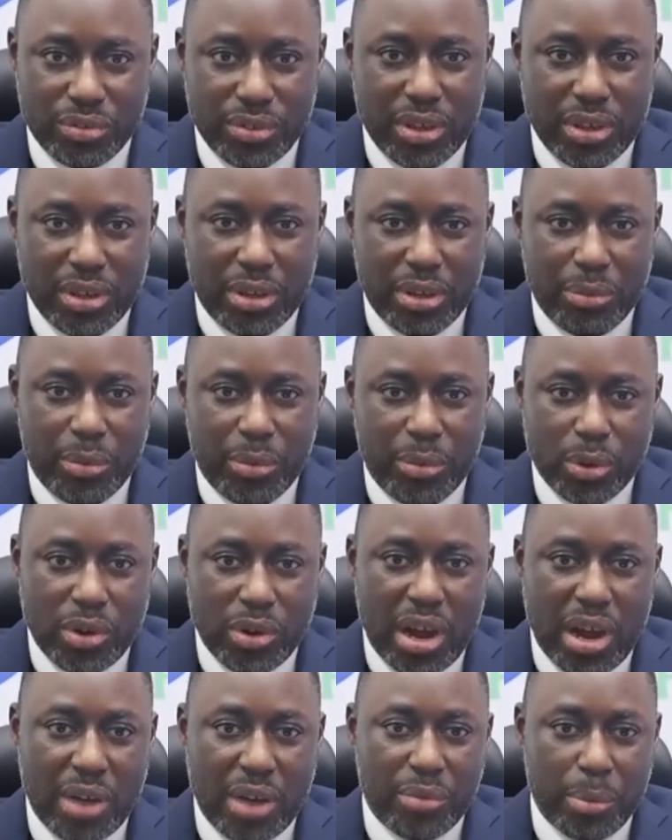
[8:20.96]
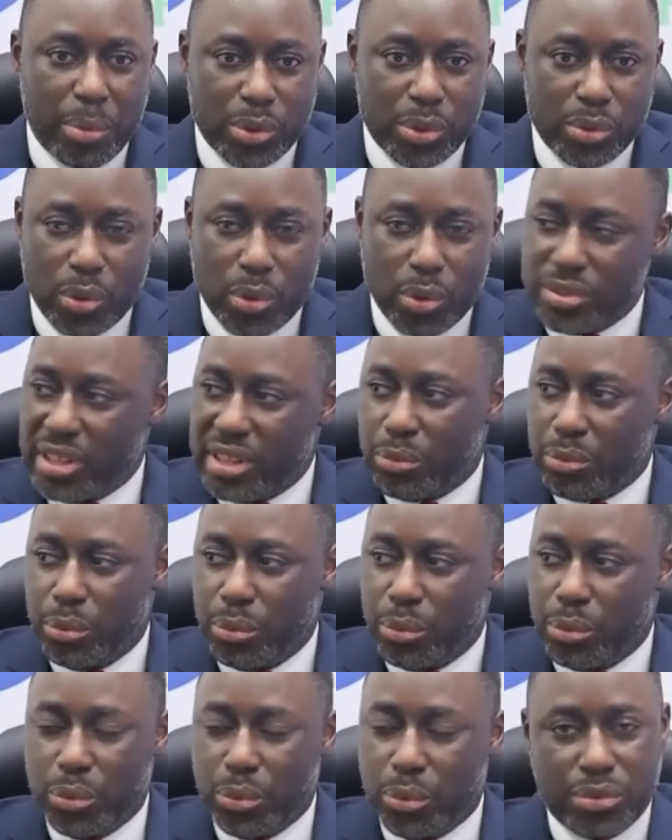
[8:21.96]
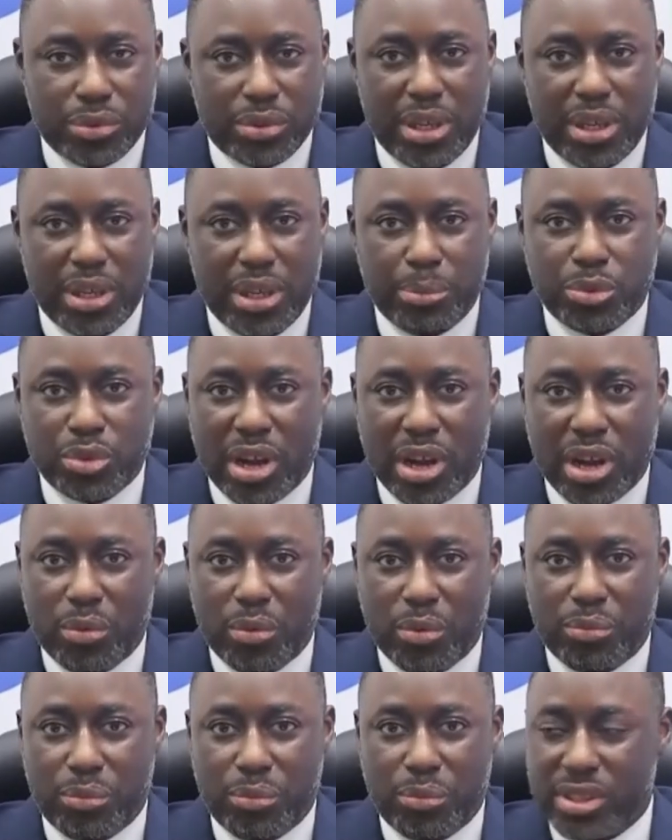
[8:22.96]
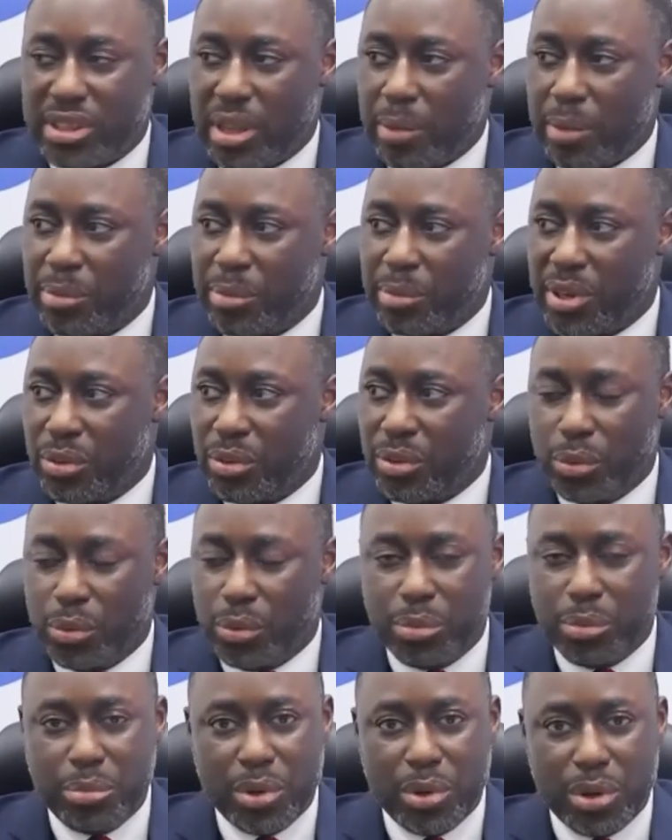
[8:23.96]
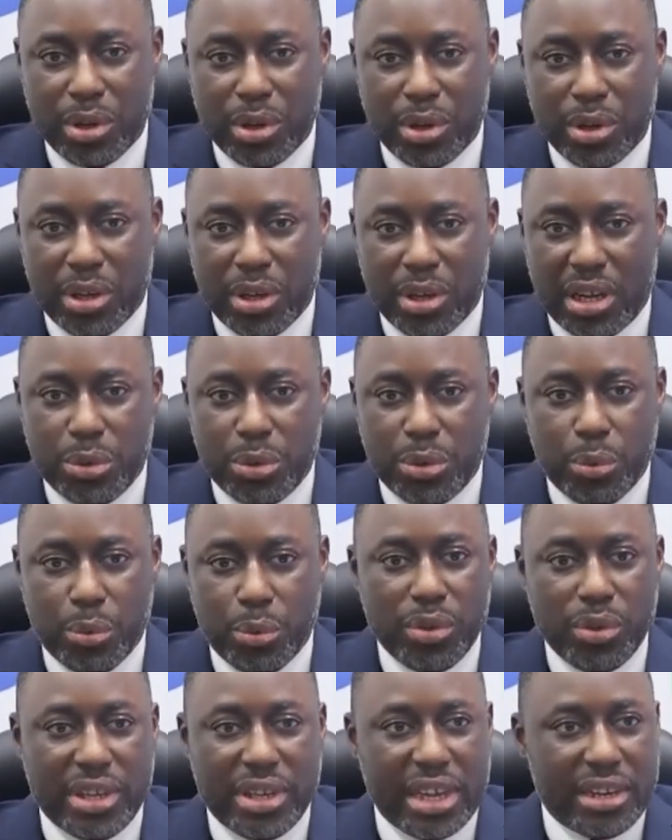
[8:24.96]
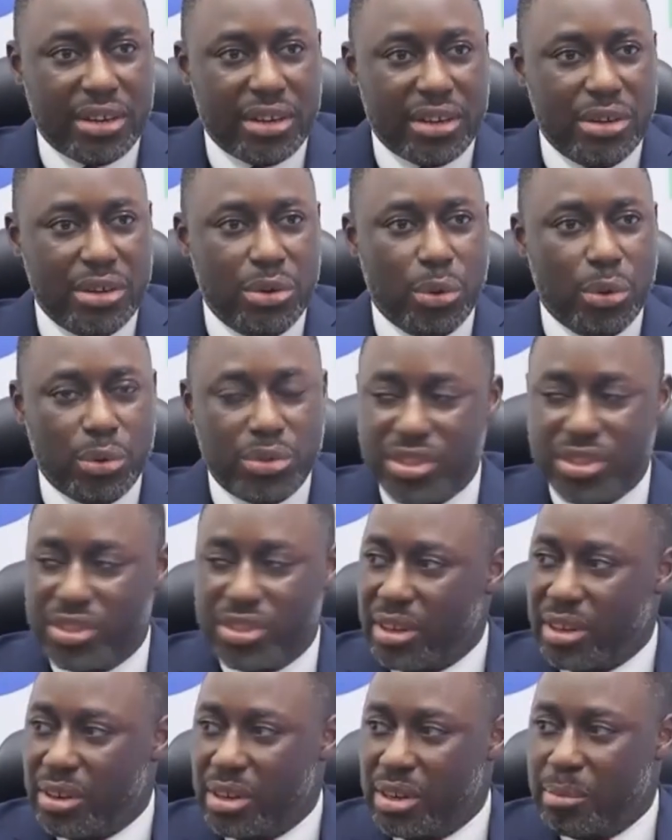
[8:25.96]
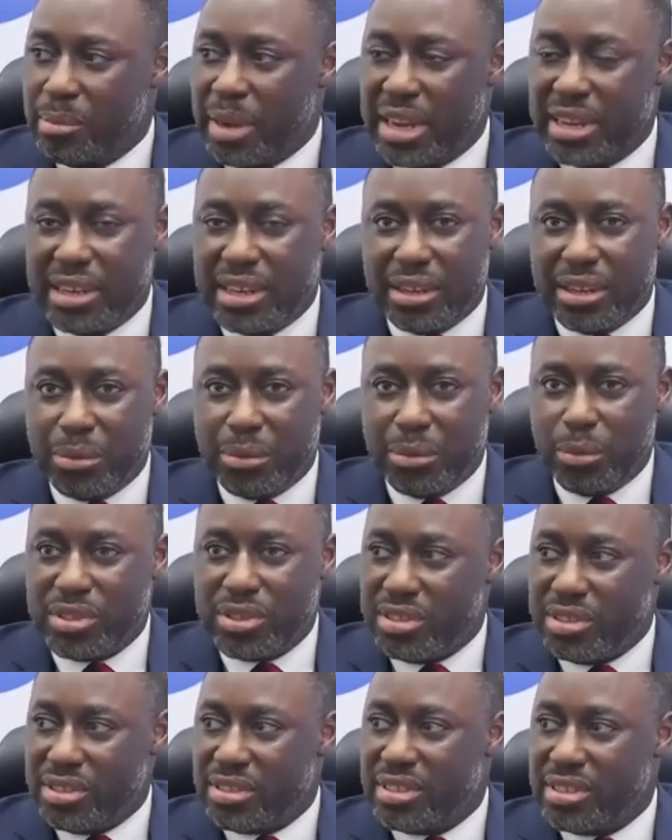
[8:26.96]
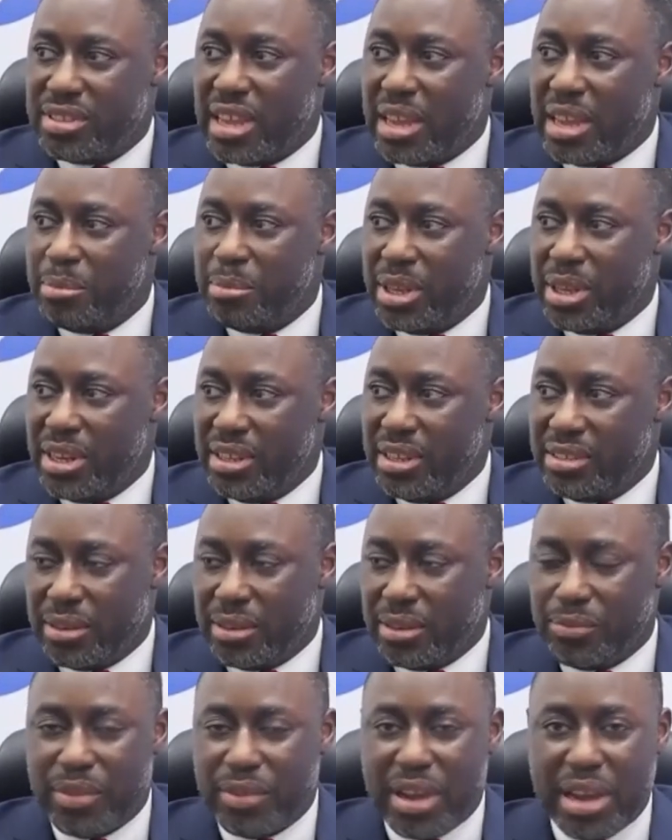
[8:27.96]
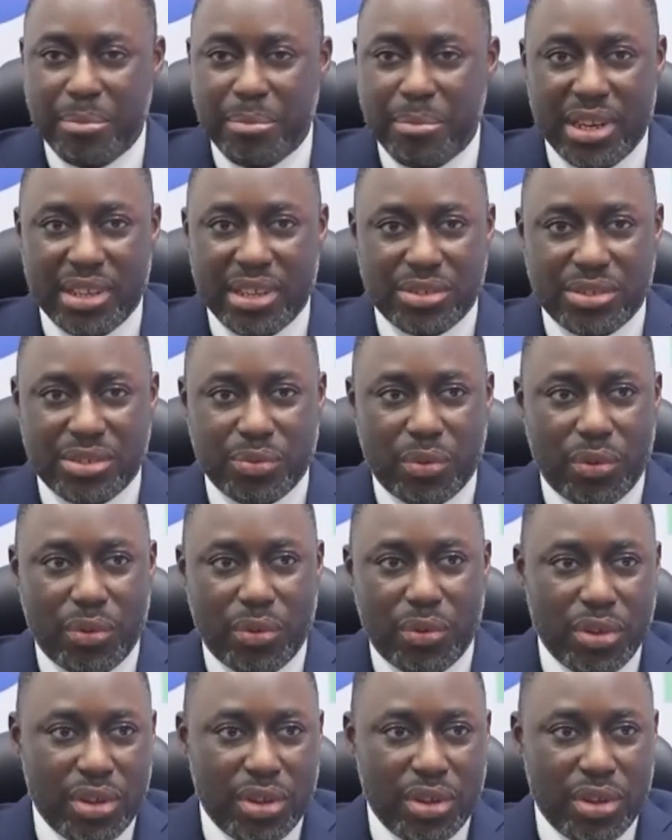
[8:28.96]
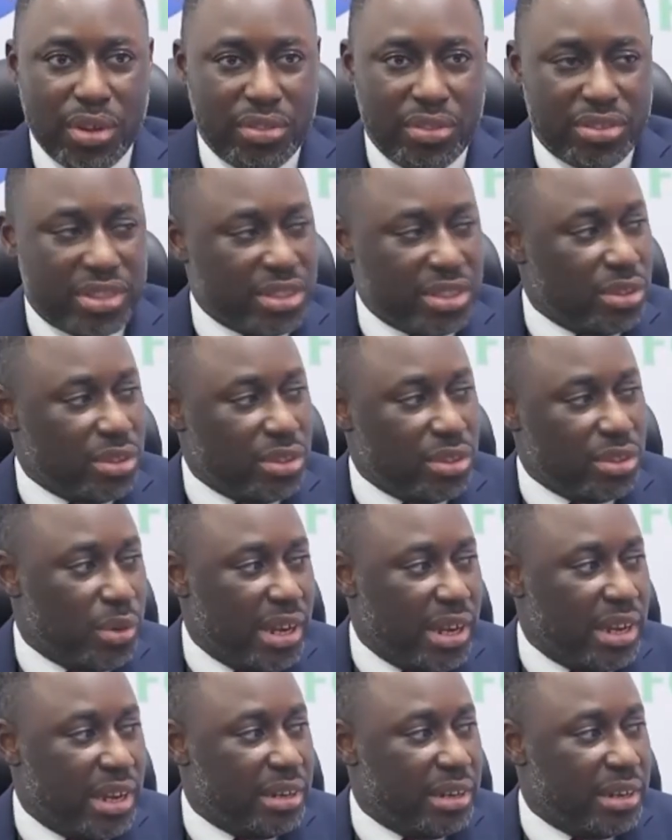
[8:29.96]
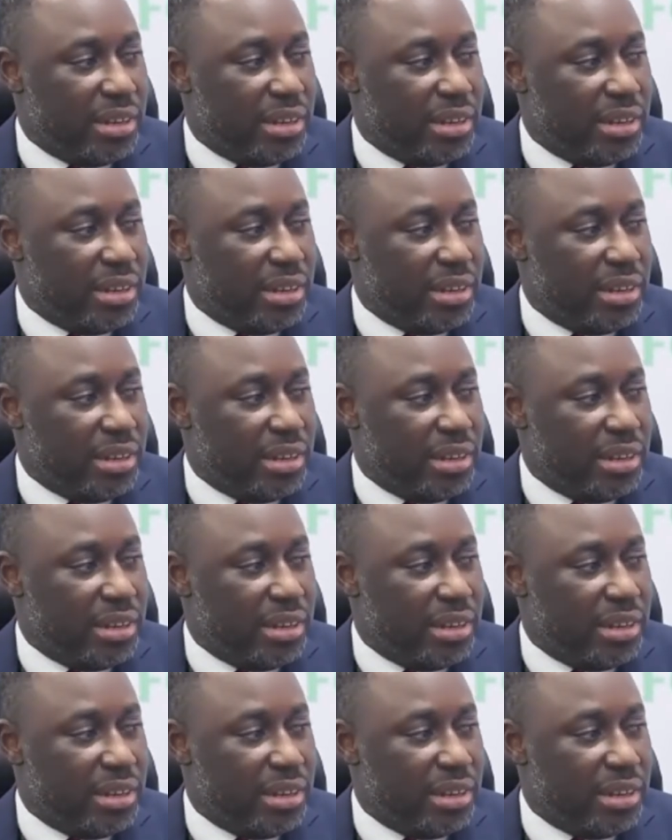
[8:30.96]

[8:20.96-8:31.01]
We also have rapporteurs that will keep track of what is happening in the room. You will get a notice and a reminder once it's 10 minutes and 5 minutes for the session to end.